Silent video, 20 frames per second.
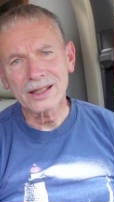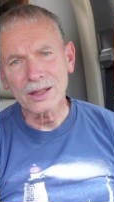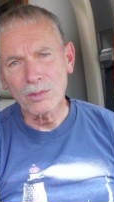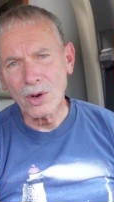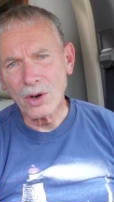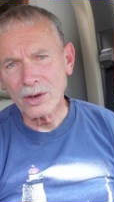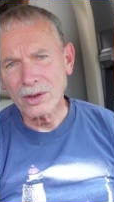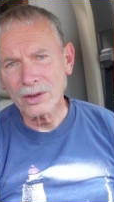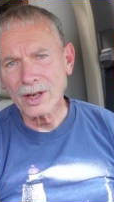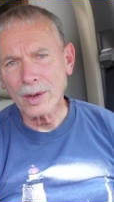the
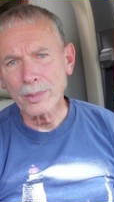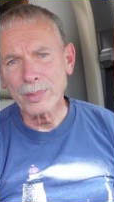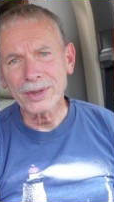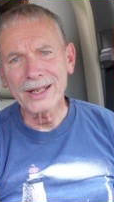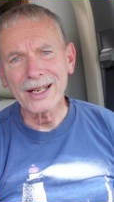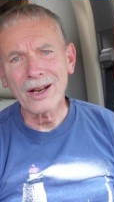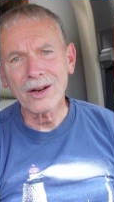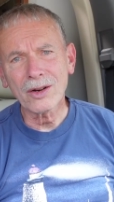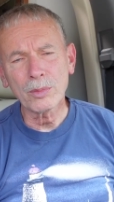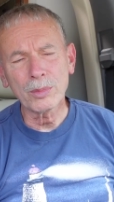motor up and
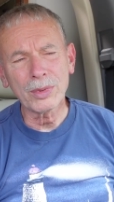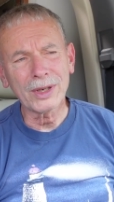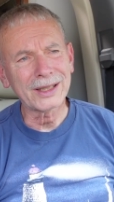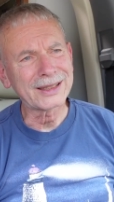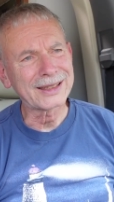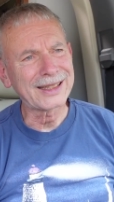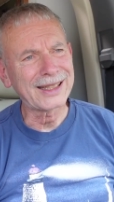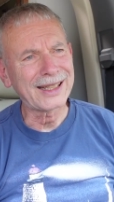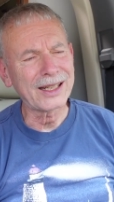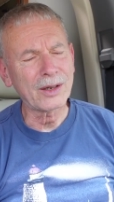out, but
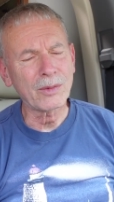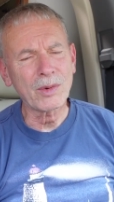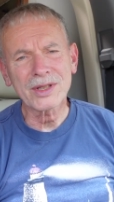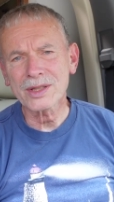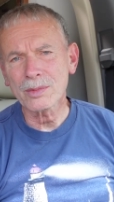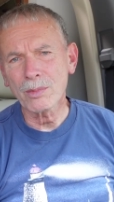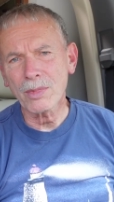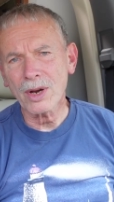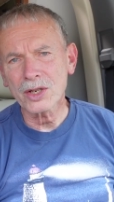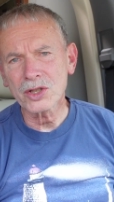it
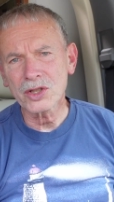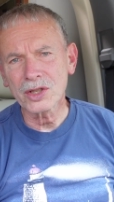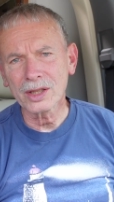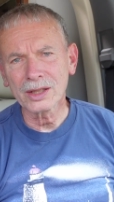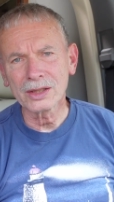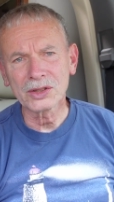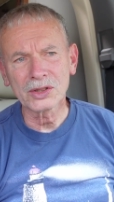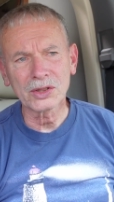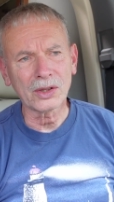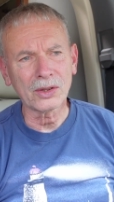wasn't
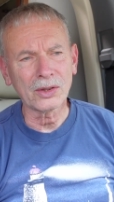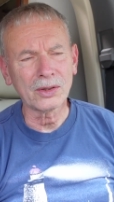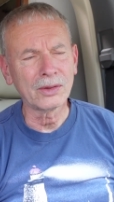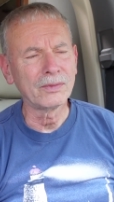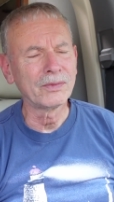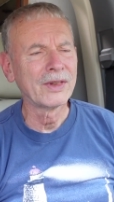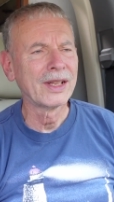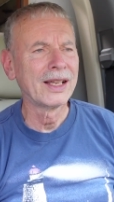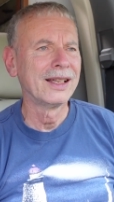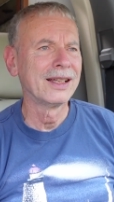budging, so
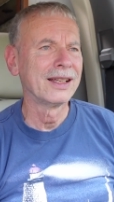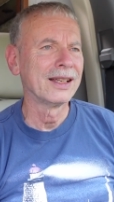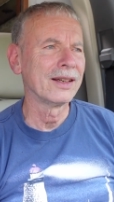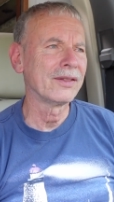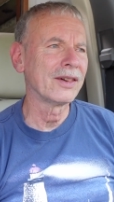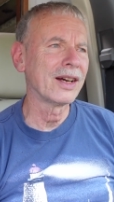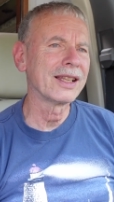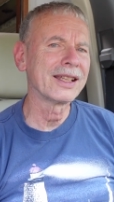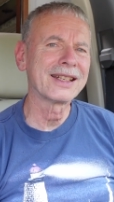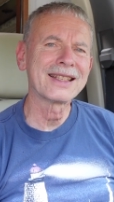I
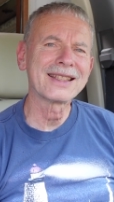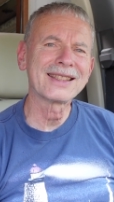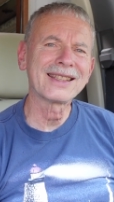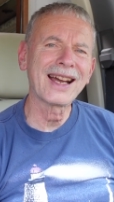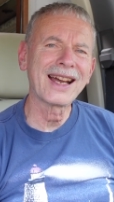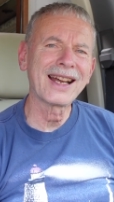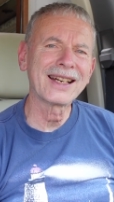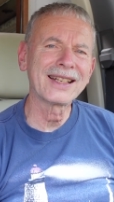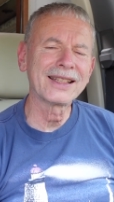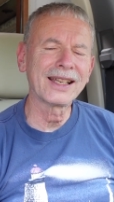finally
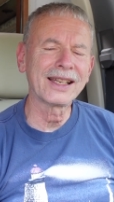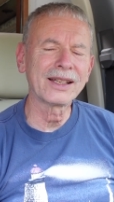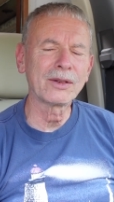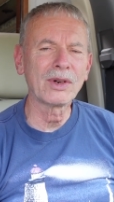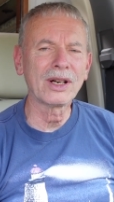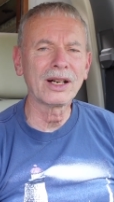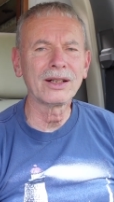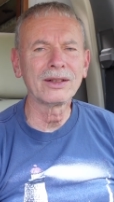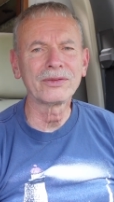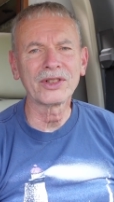decided, like,
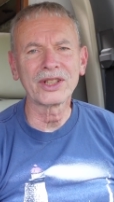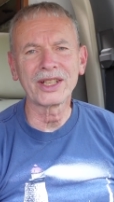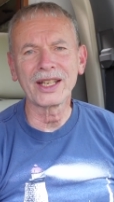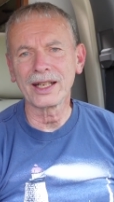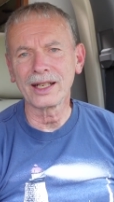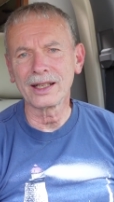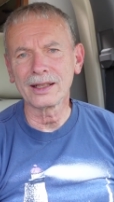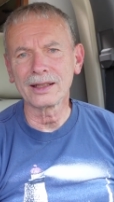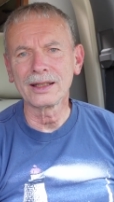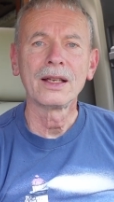well, forget
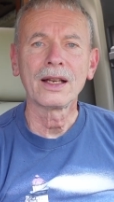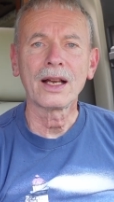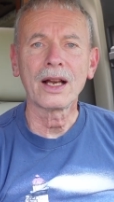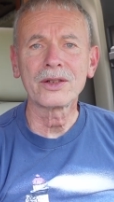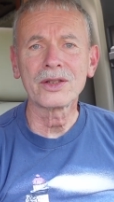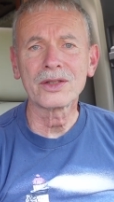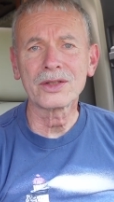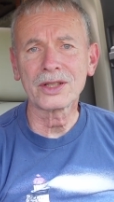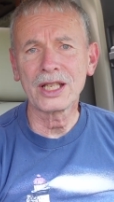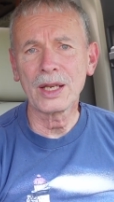it. I'll
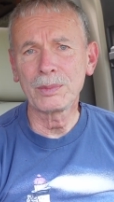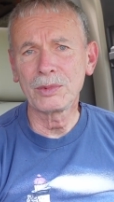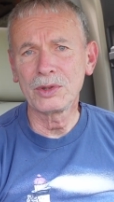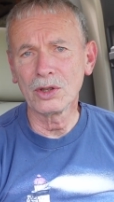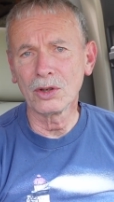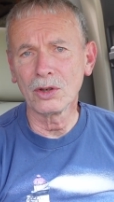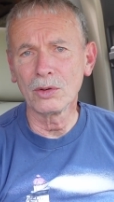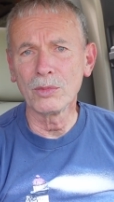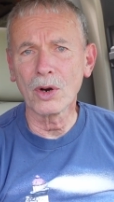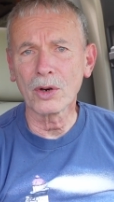just keep the
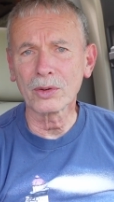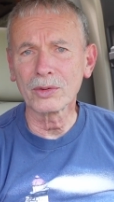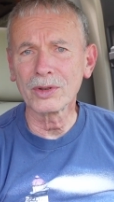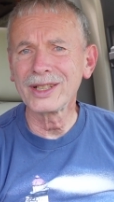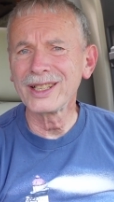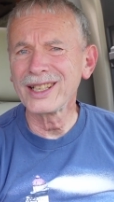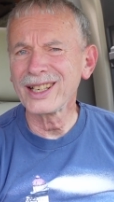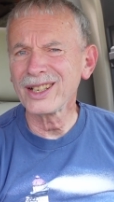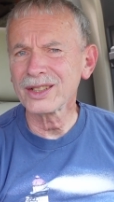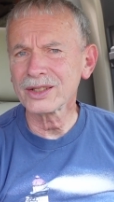old motor in
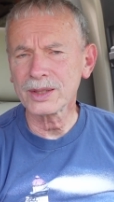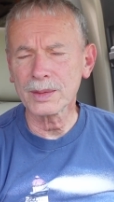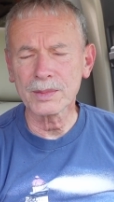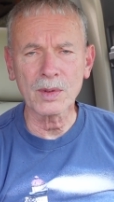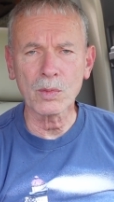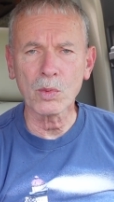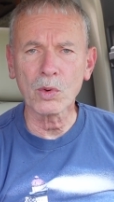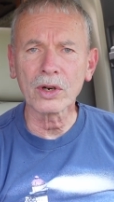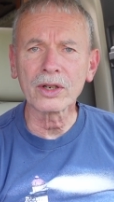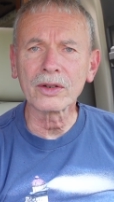there. It seemed to
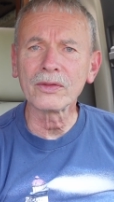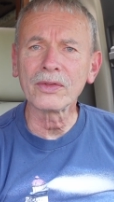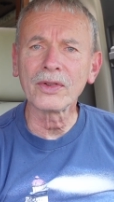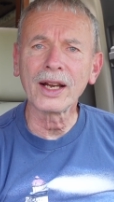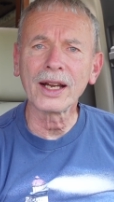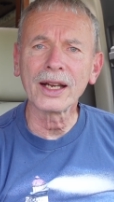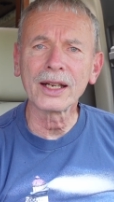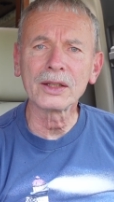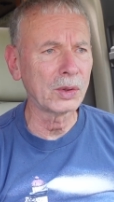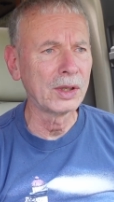be working
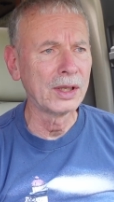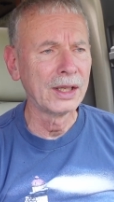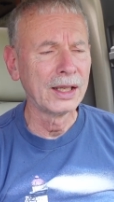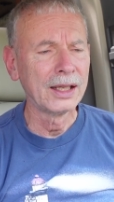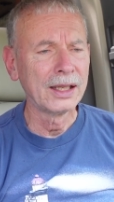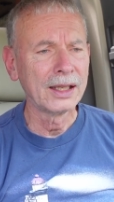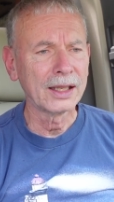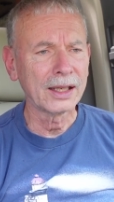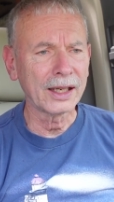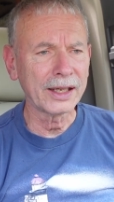fine.
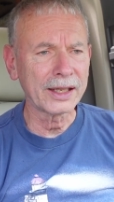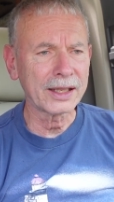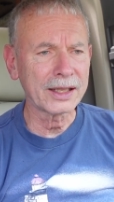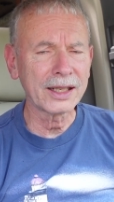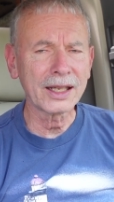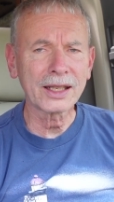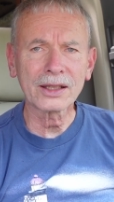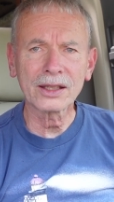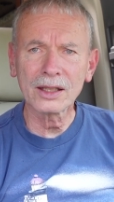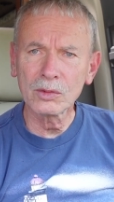I
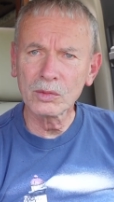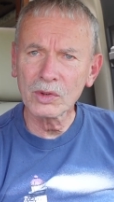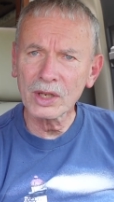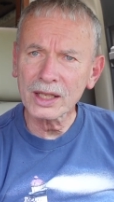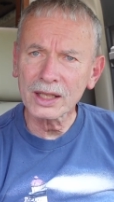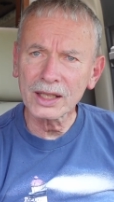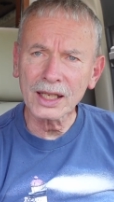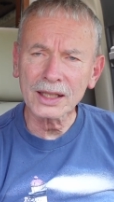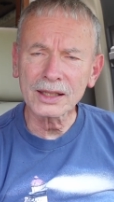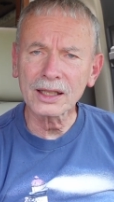connected and
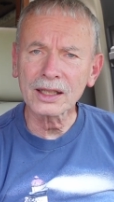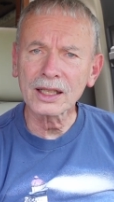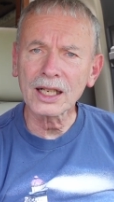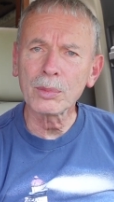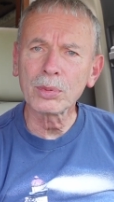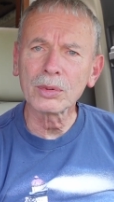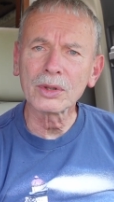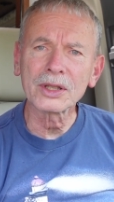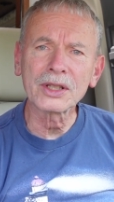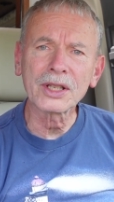reconnected a
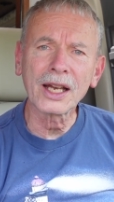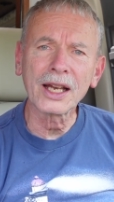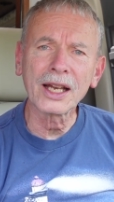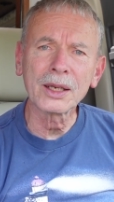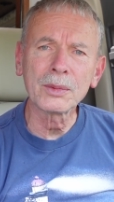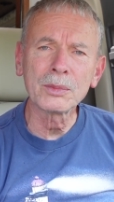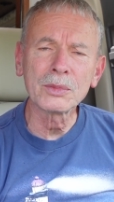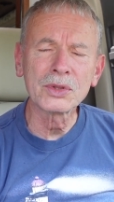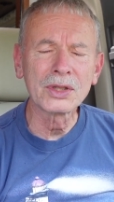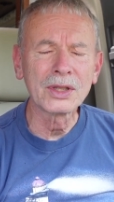couple of
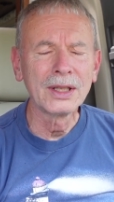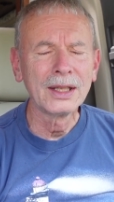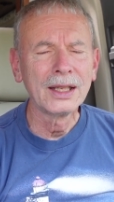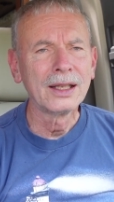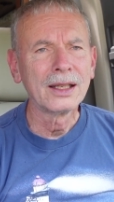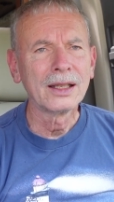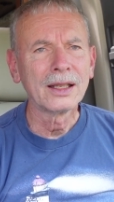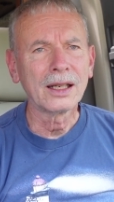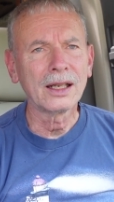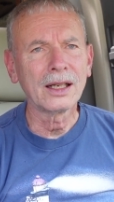times,
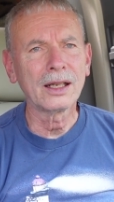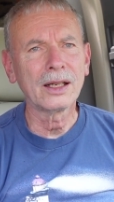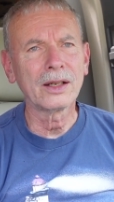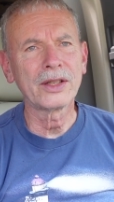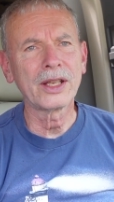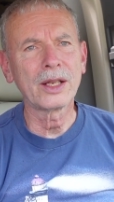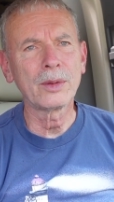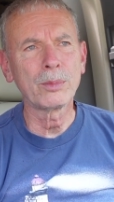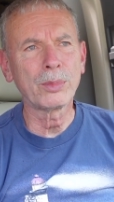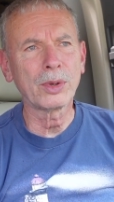
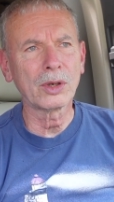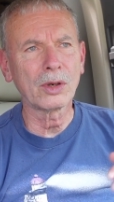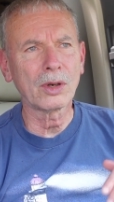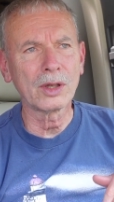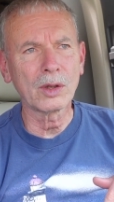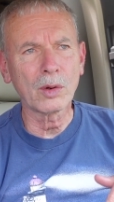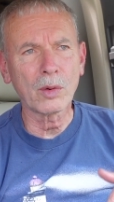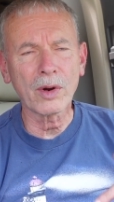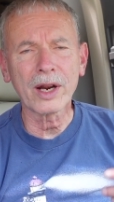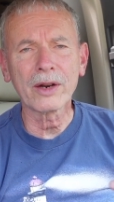then put all
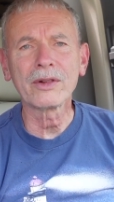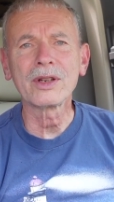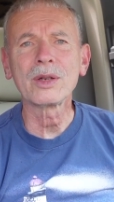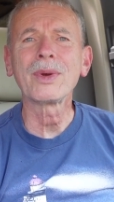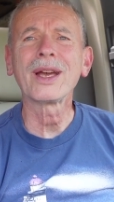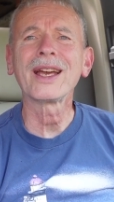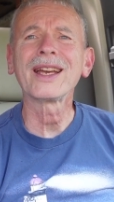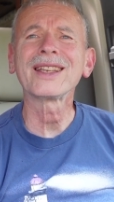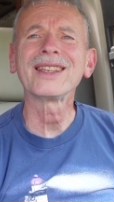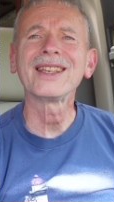the wiring
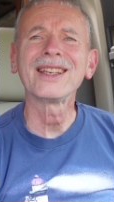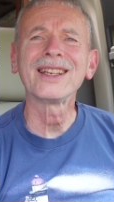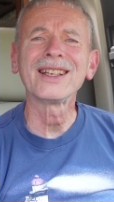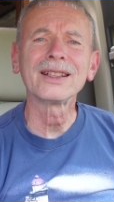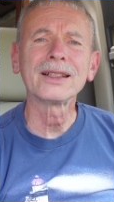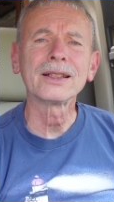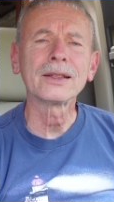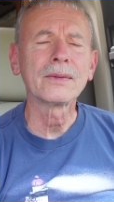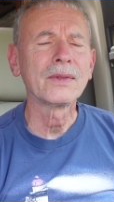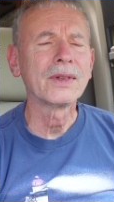back
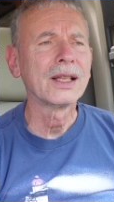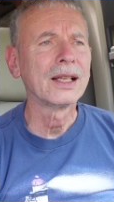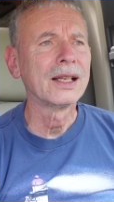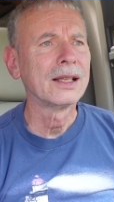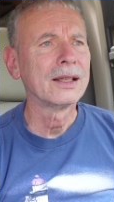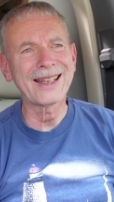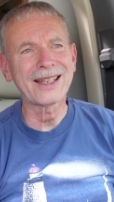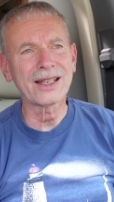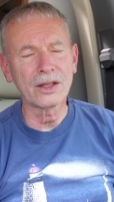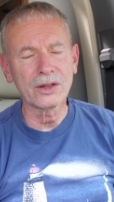in
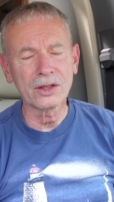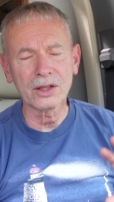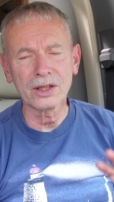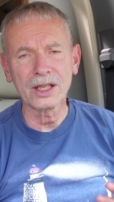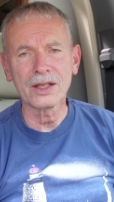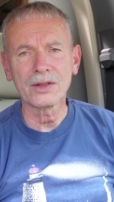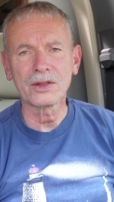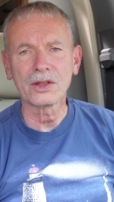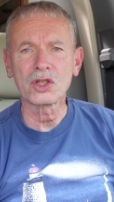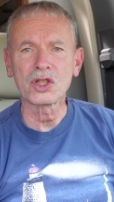
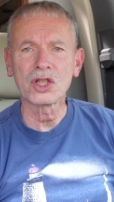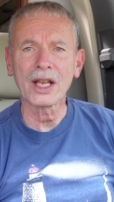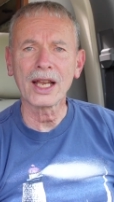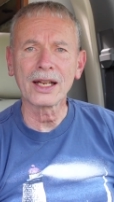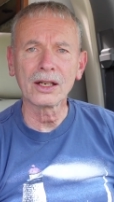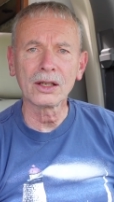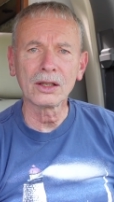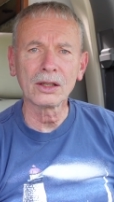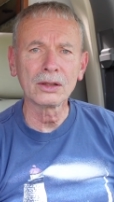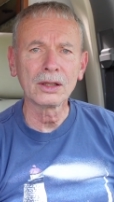underneath the
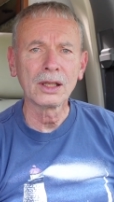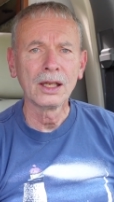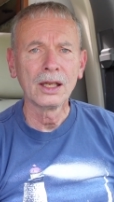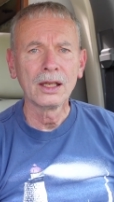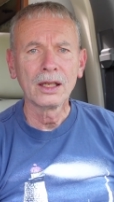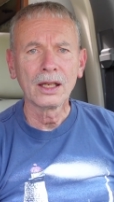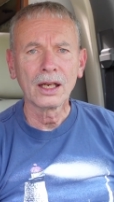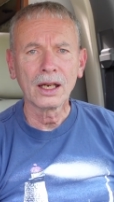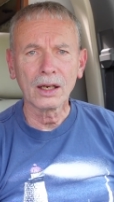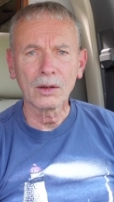channel.
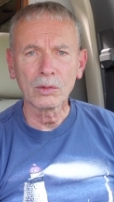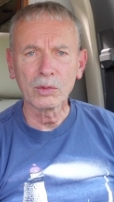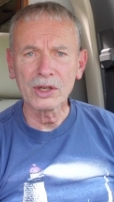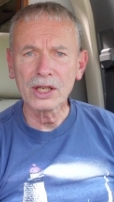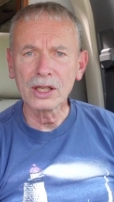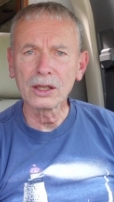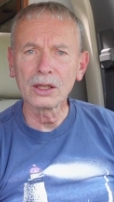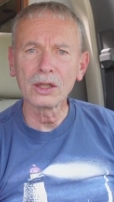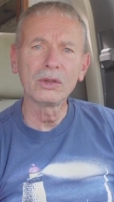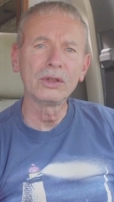I
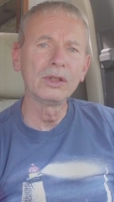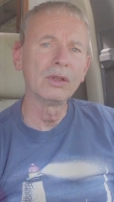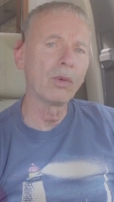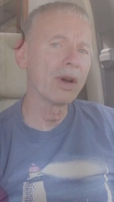re-glued the